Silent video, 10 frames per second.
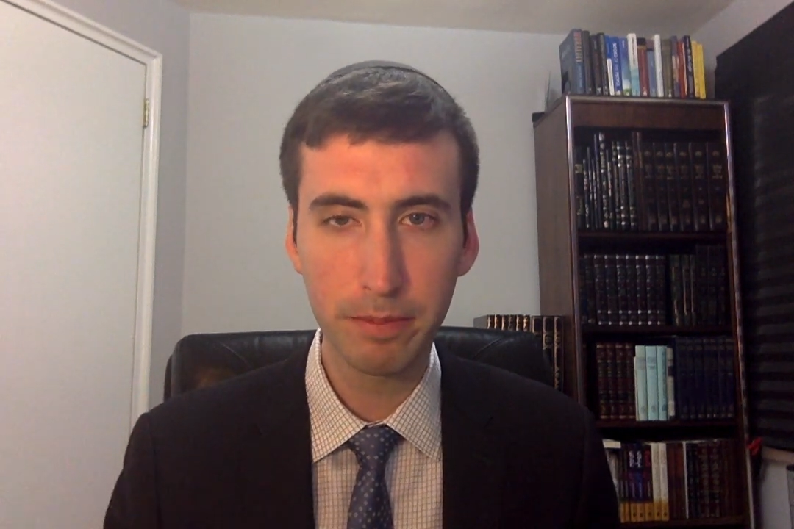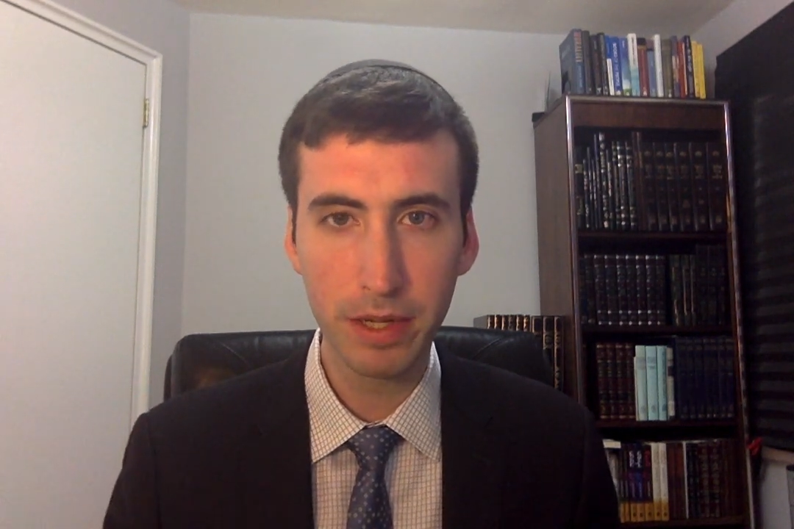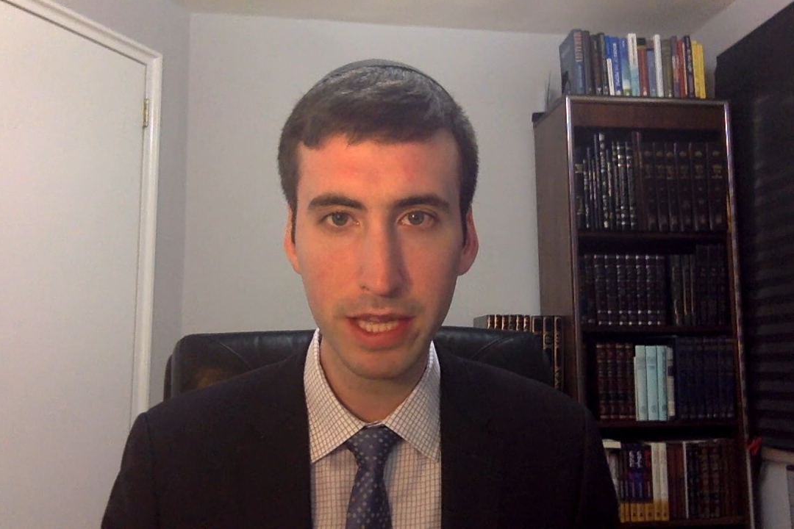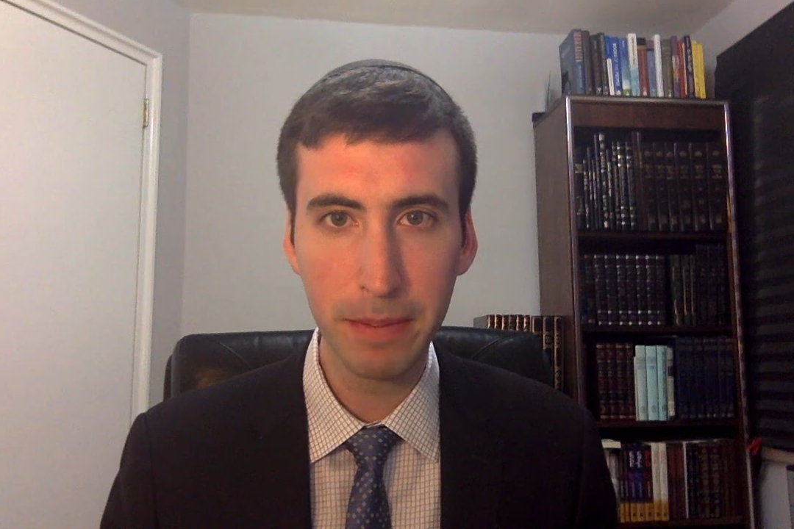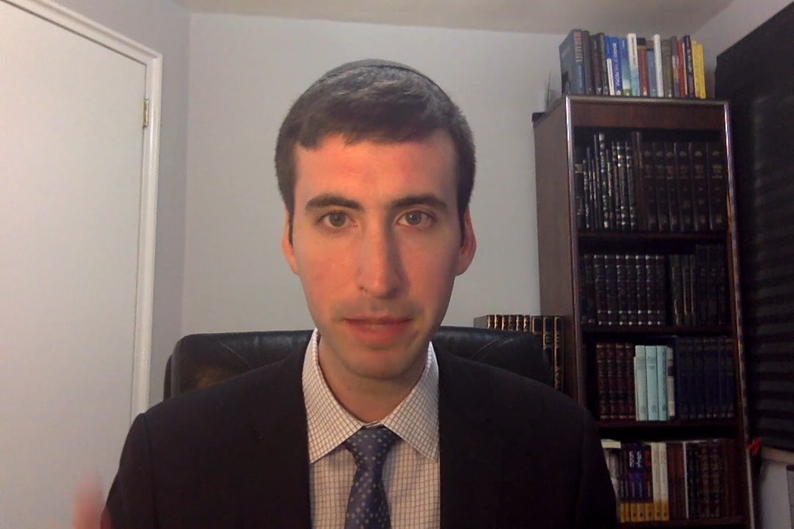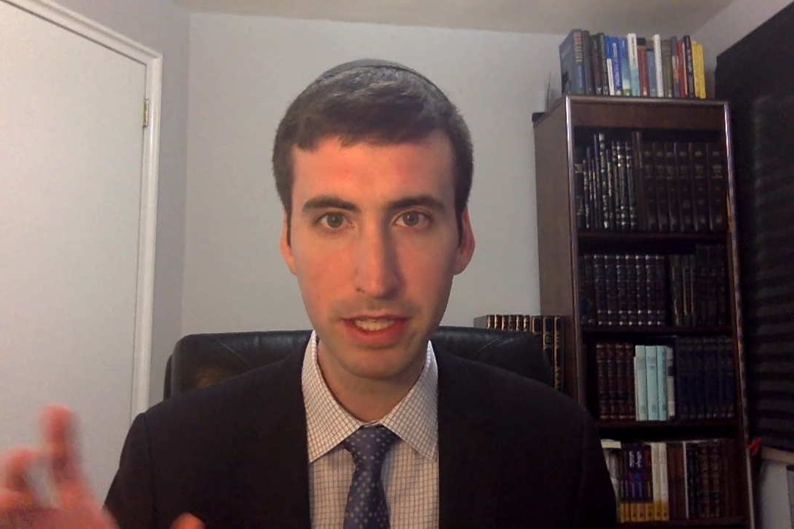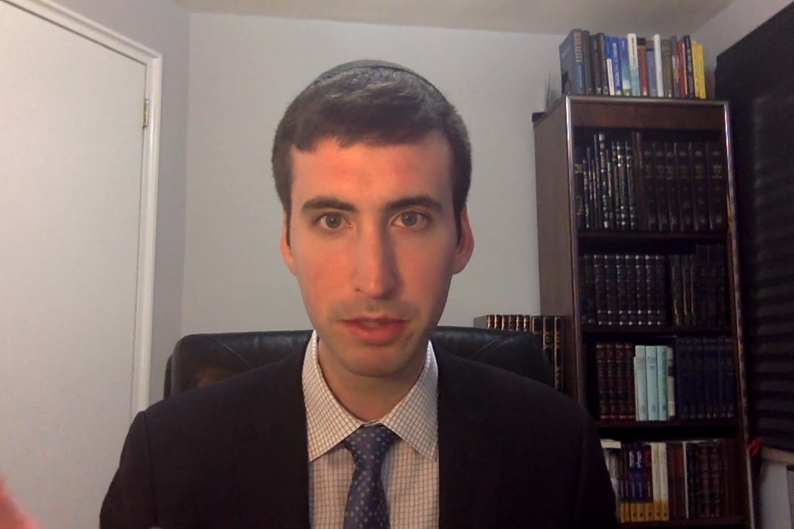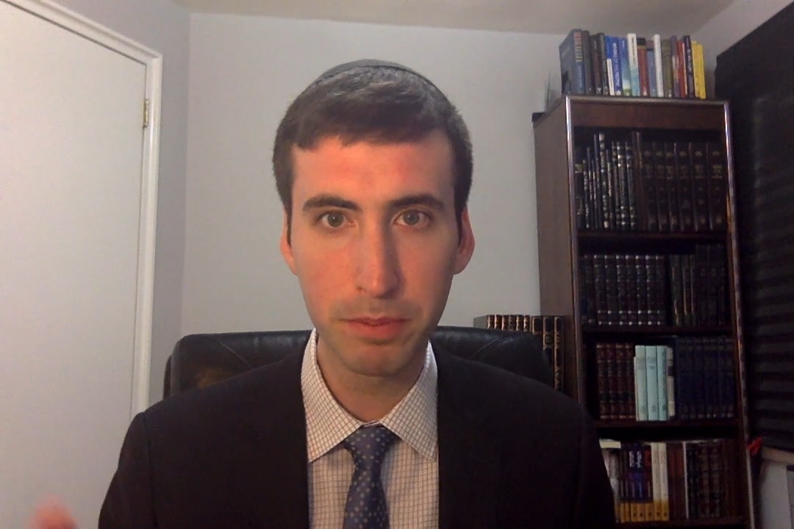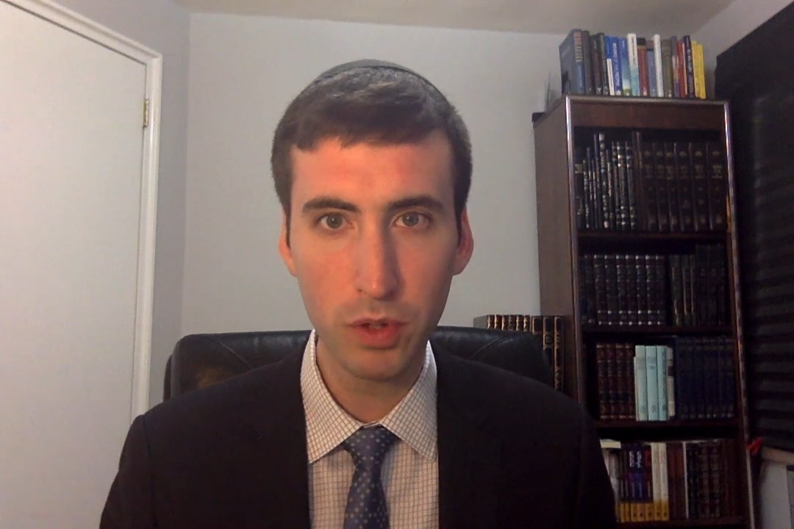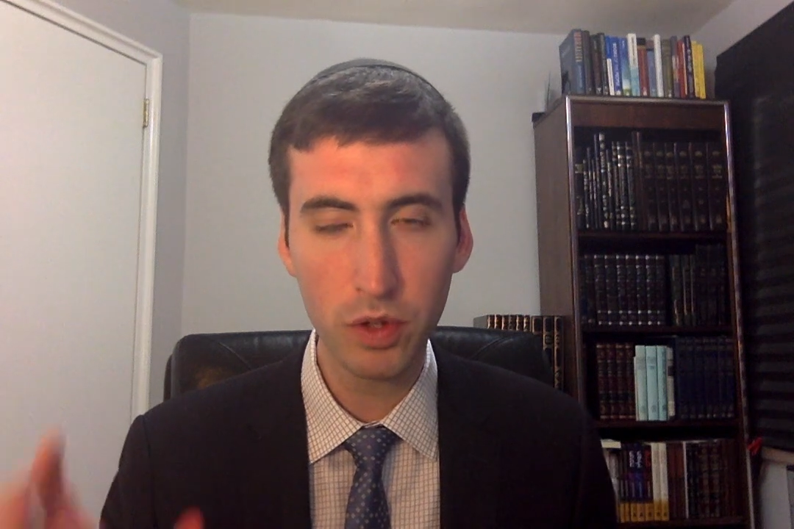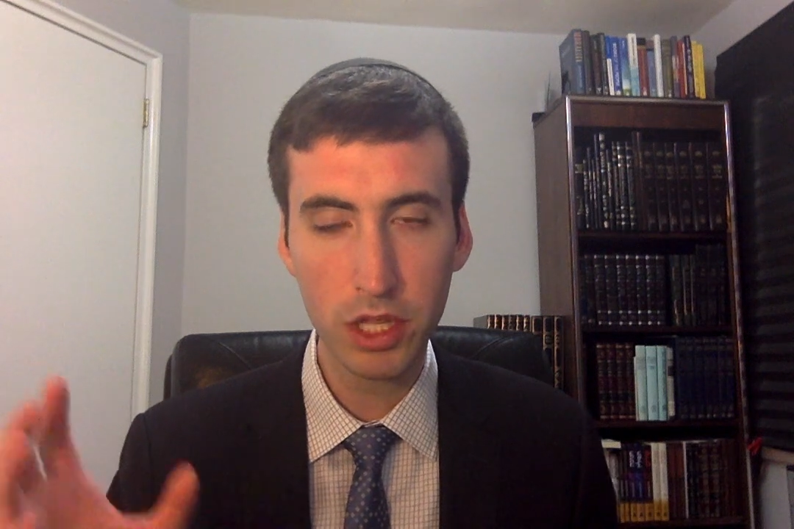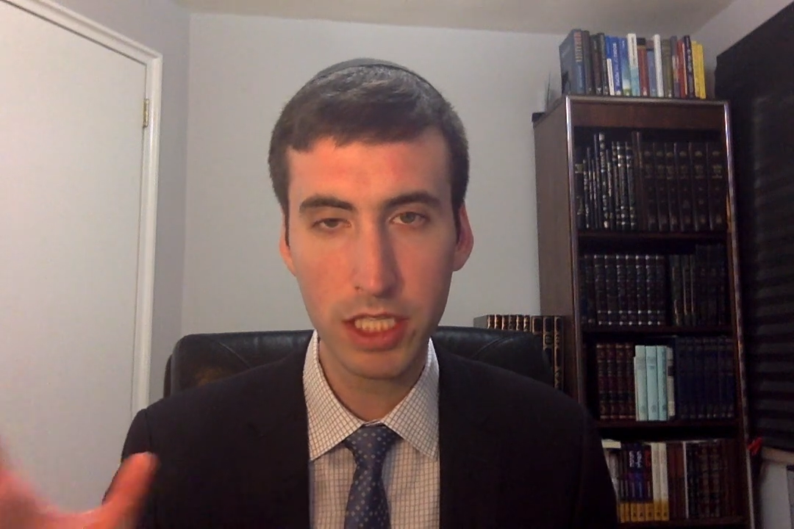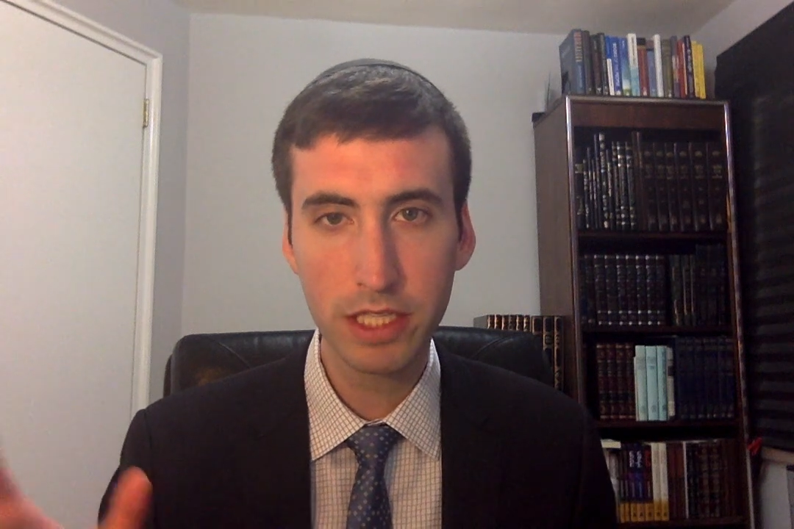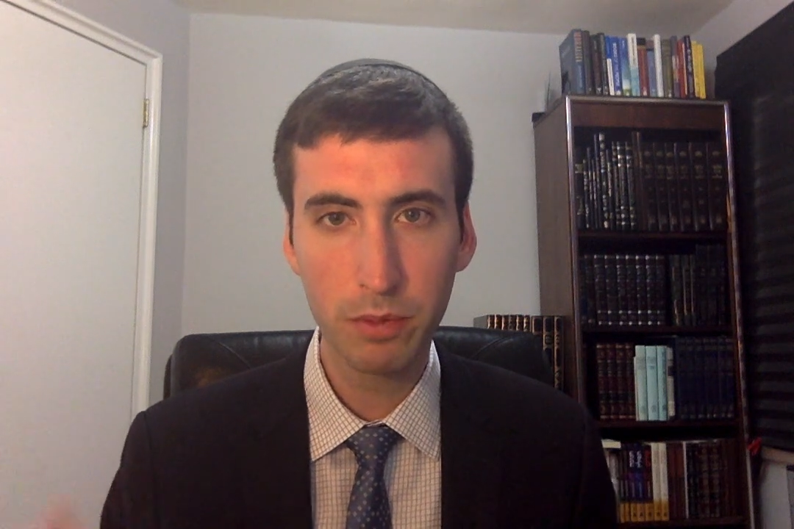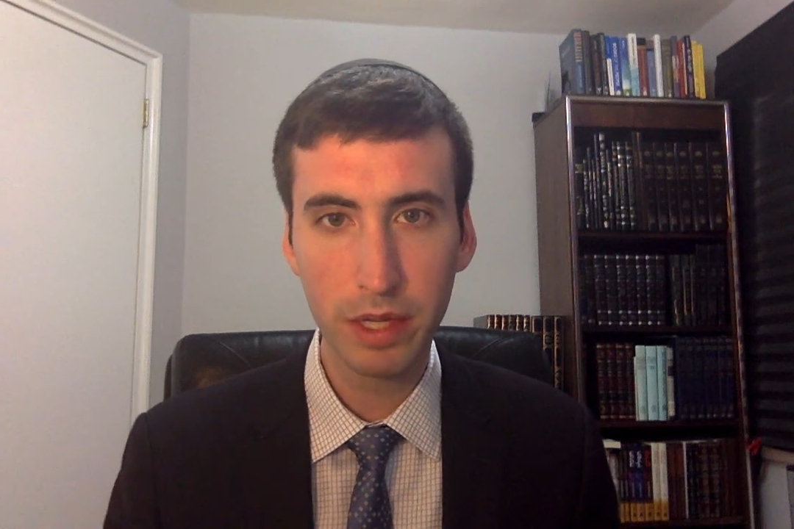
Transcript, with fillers: put them into booths